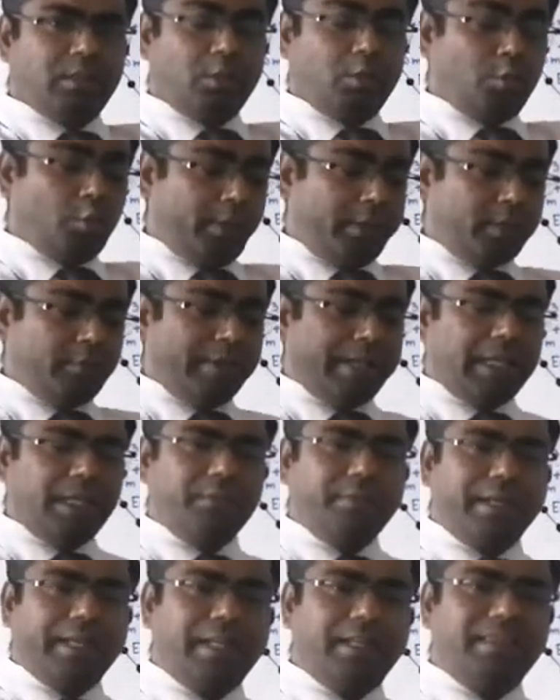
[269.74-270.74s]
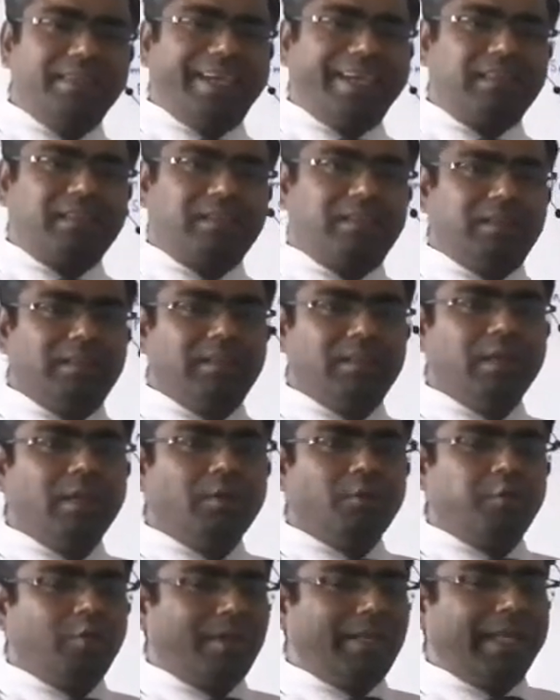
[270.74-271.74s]
You know it very well
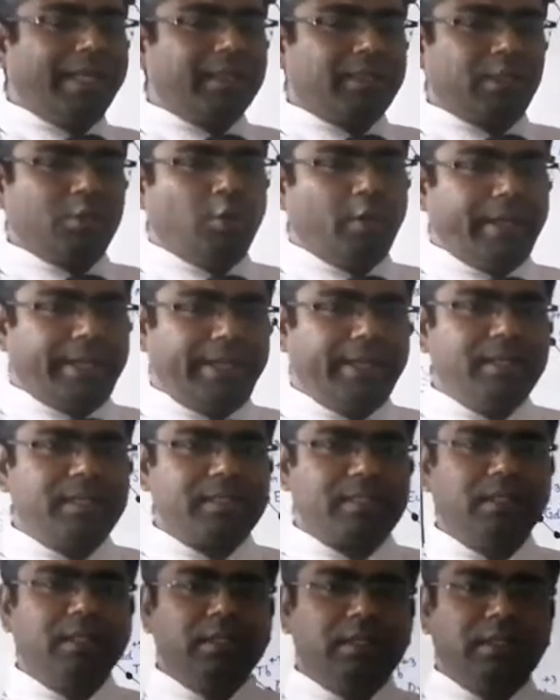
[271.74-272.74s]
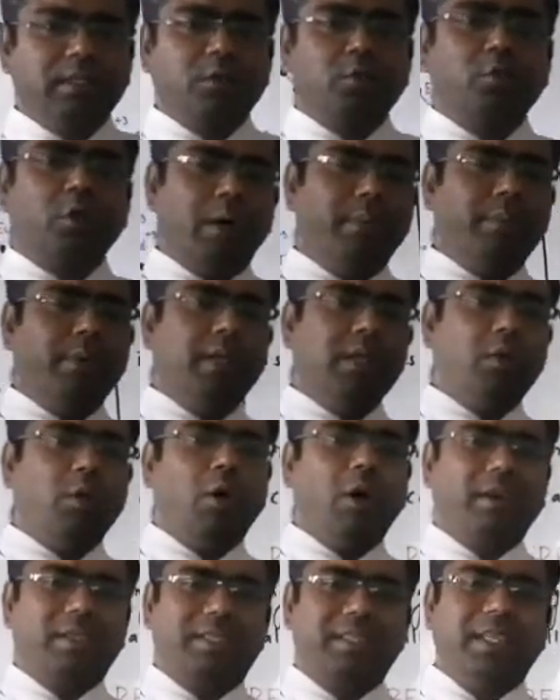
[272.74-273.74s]
that for lanthanoids, the common
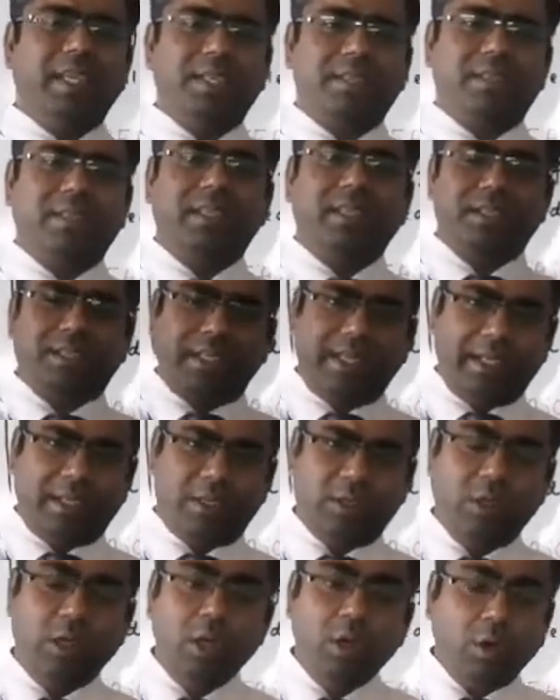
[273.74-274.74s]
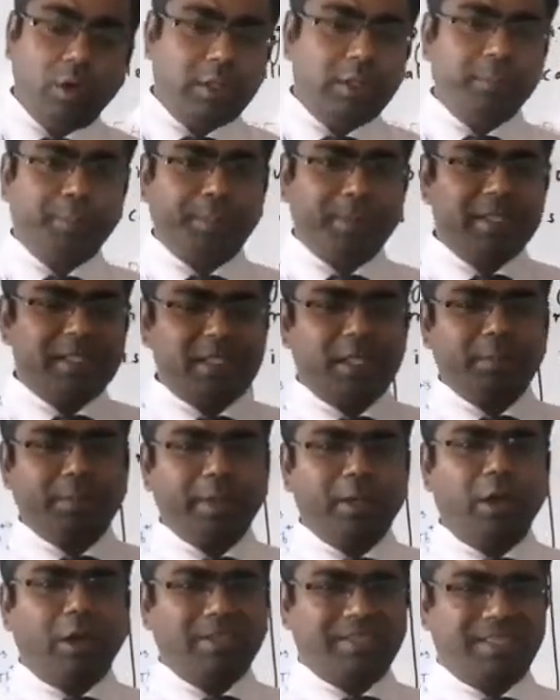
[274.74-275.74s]
oxidation state or the
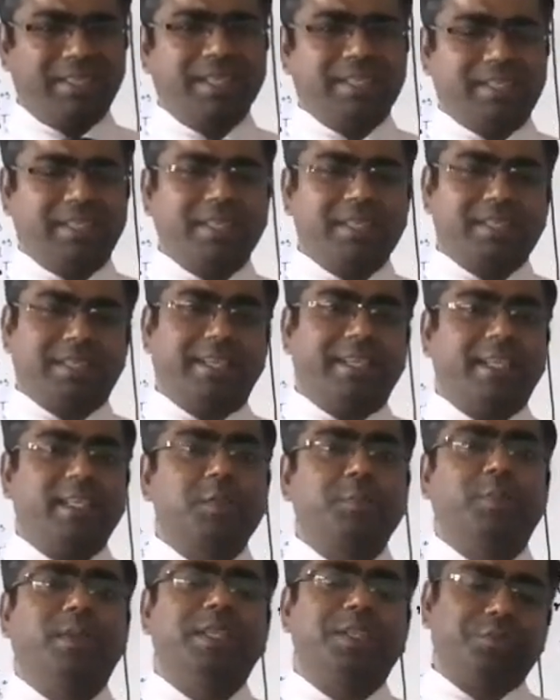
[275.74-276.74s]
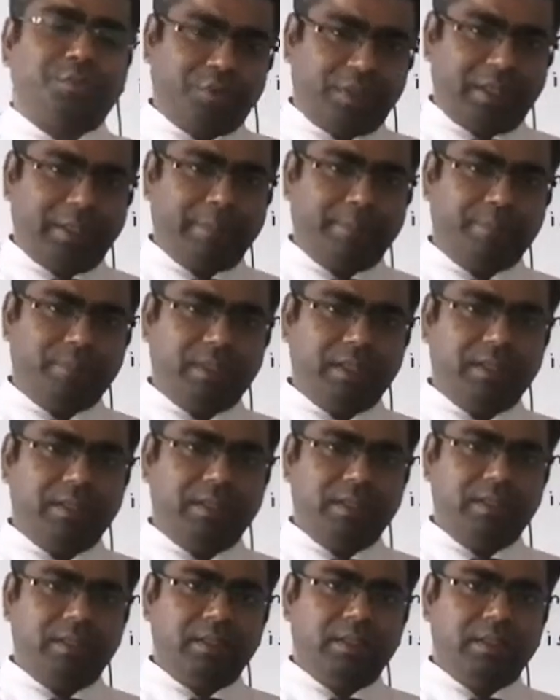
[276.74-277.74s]
principal oxidation state is +3.
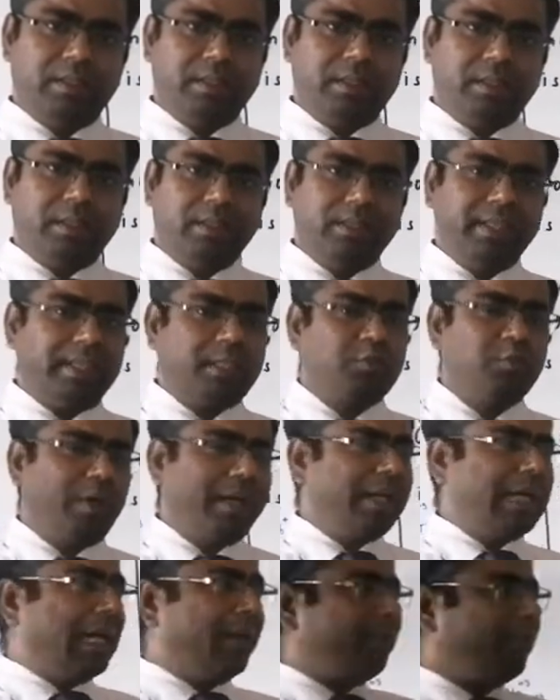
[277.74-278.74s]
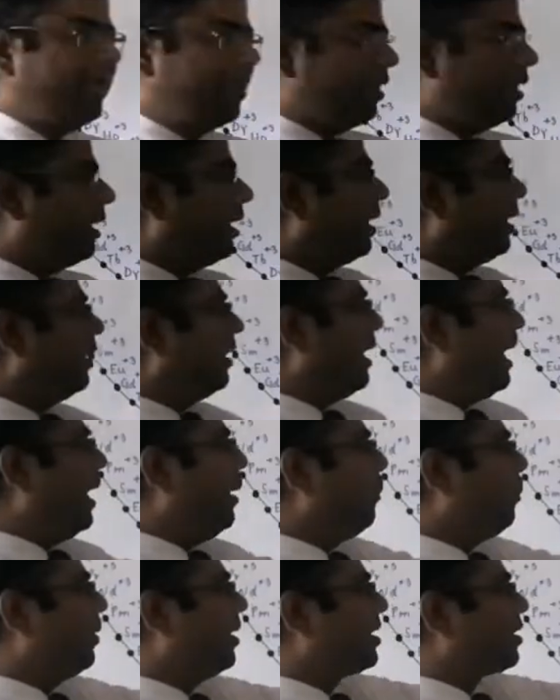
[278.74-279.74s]
That's why I have written here
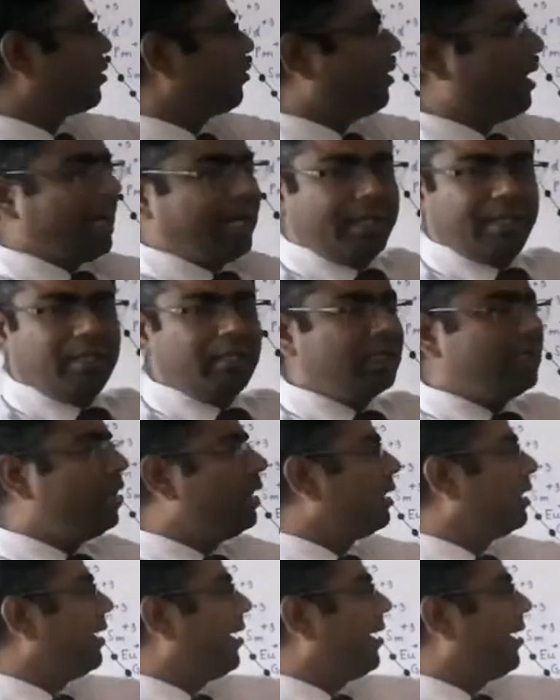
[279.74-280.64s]
M+3 ion.